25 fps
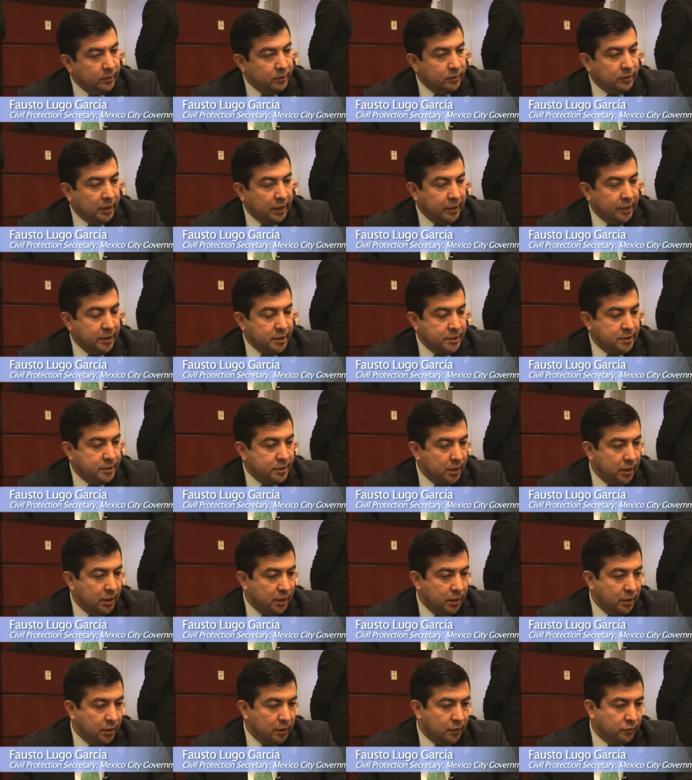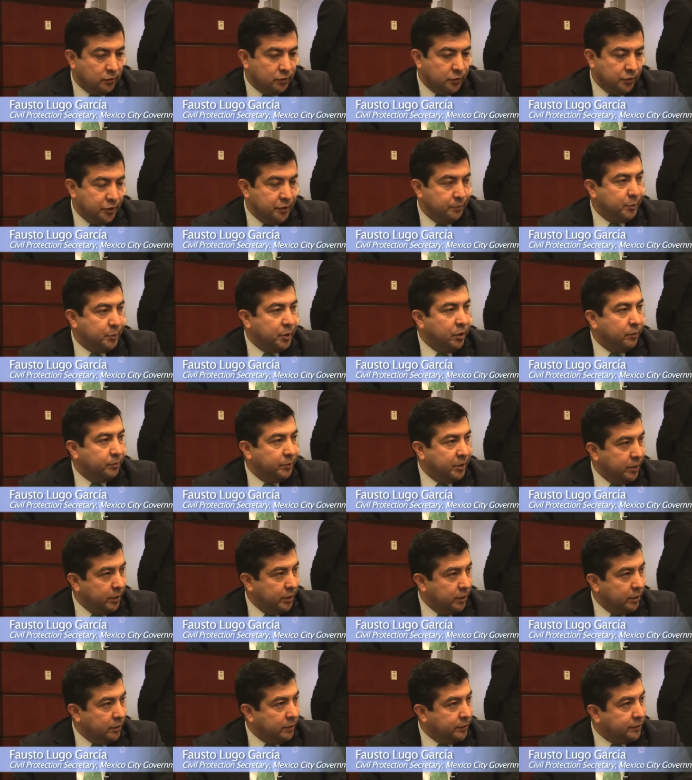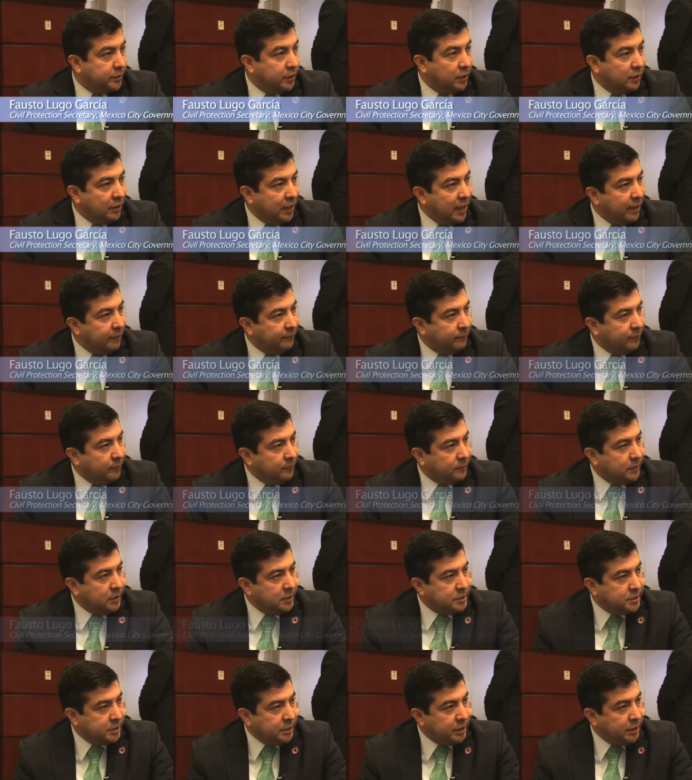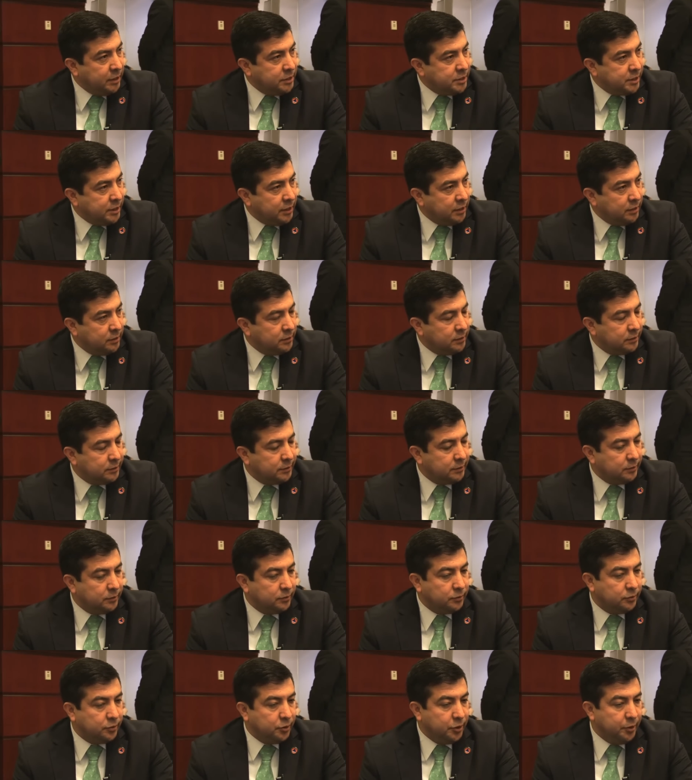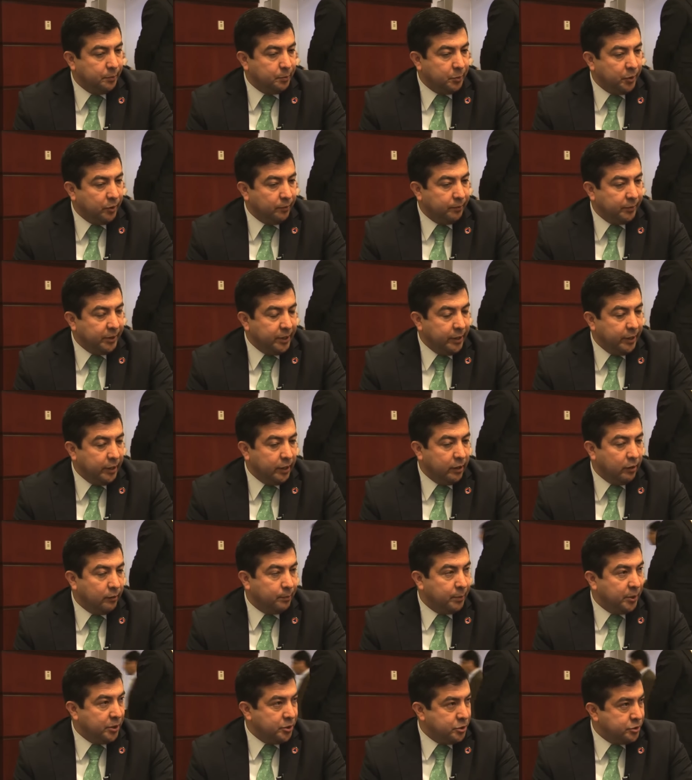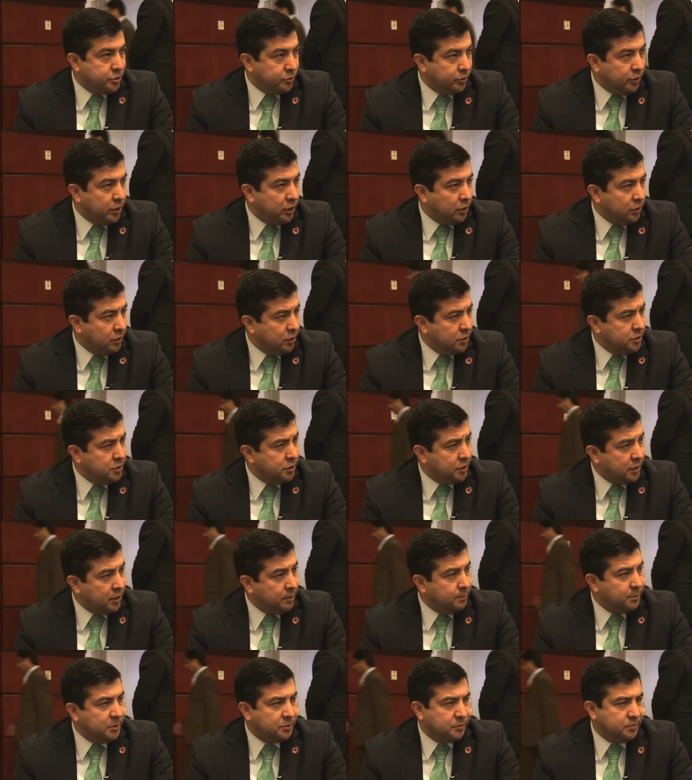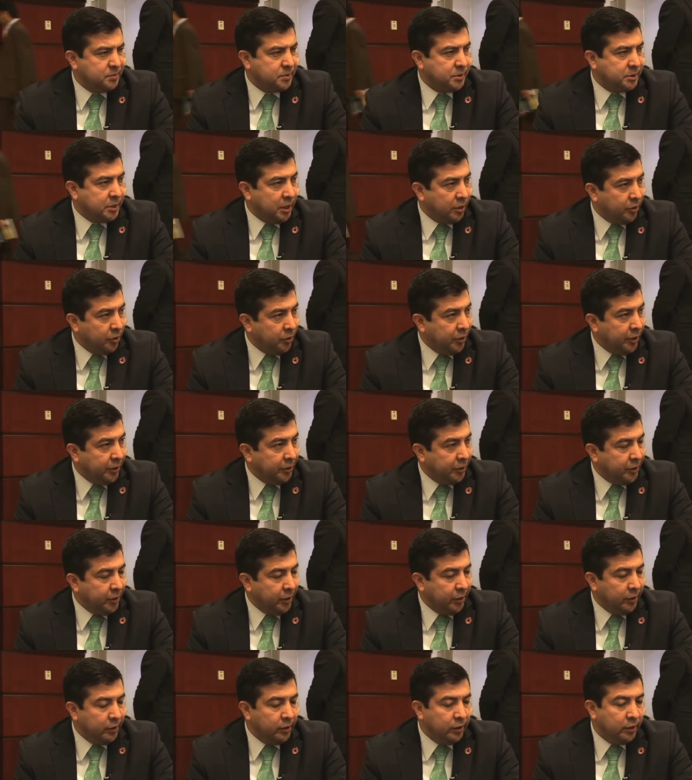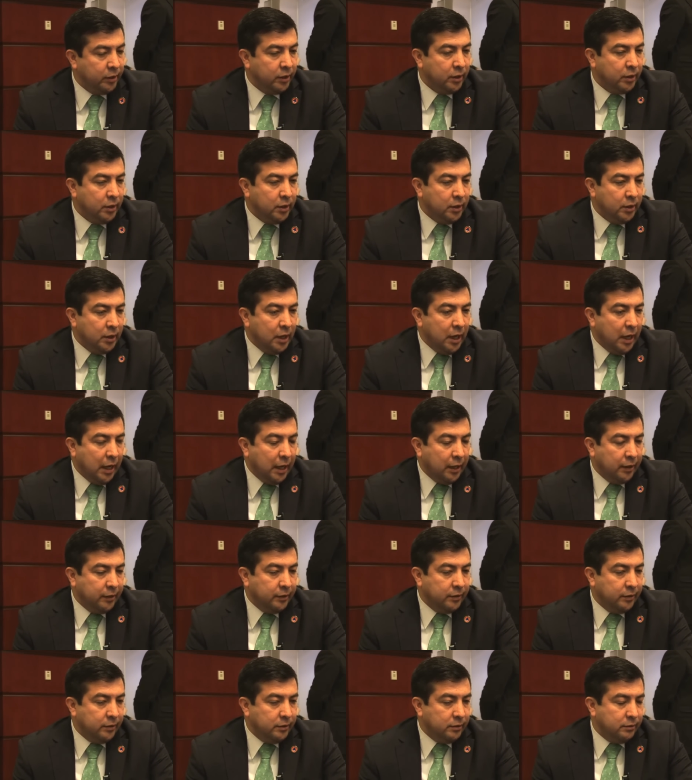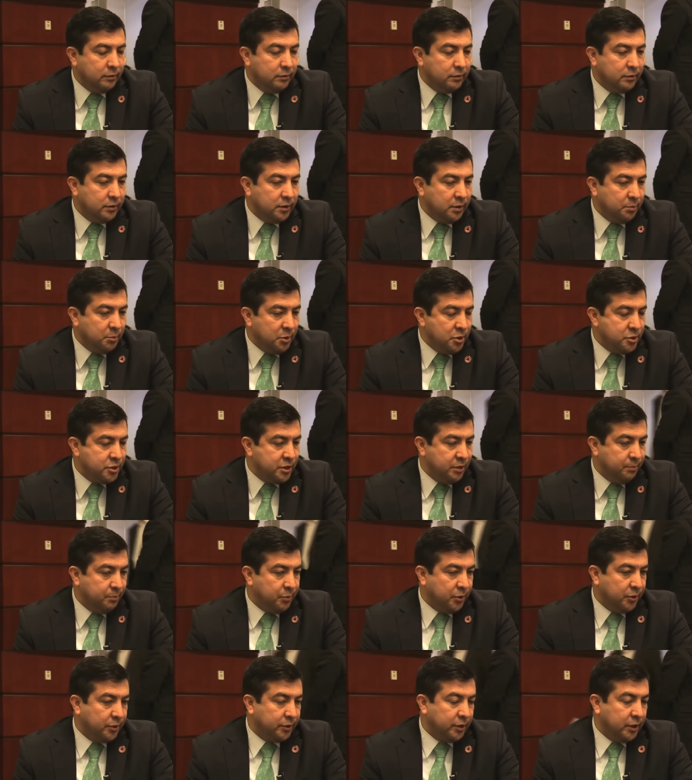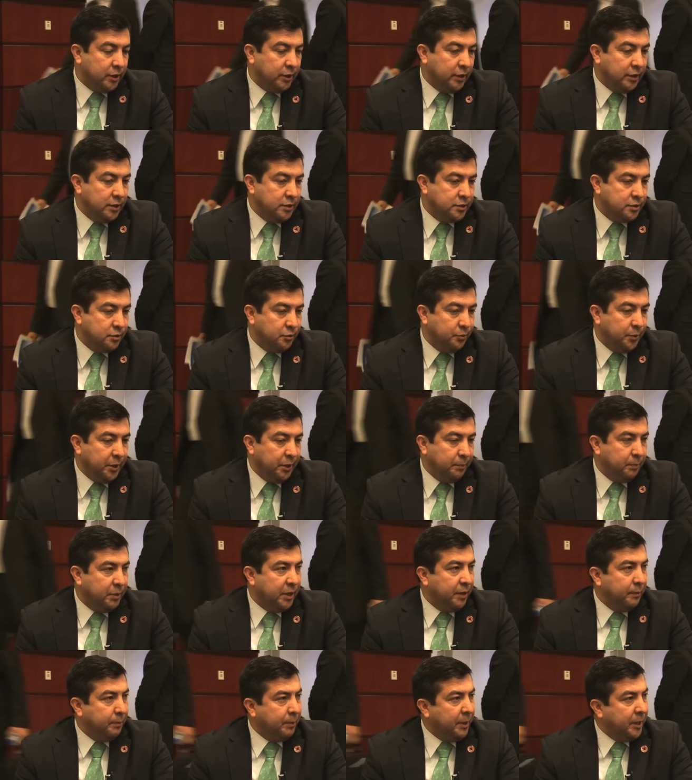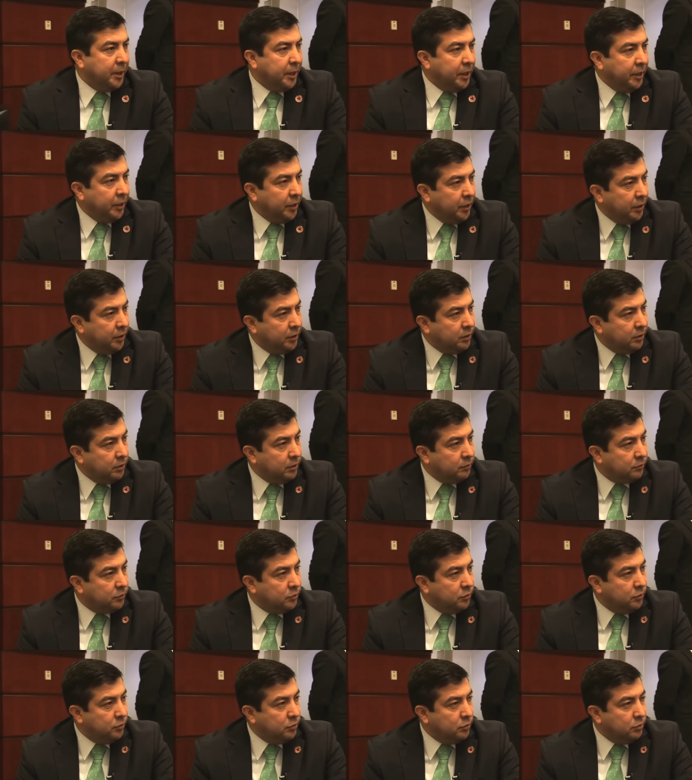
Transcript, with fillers: That is uh, to improve the, the life of the citizens, mm-hmm. to improve the operational in terms of security, and the most important is to be prepared to